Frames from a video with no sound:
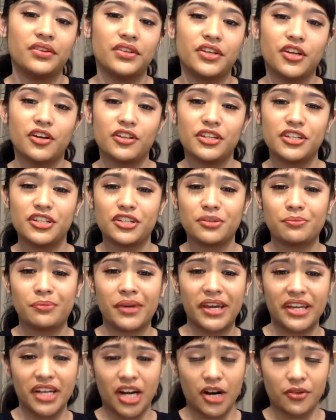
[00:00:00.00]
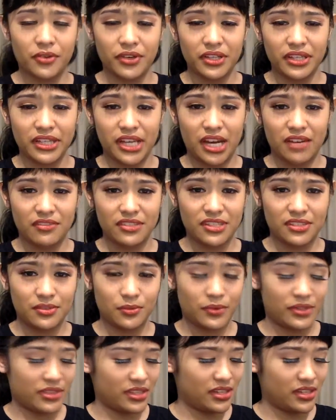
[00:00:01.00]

The only complaint I really have with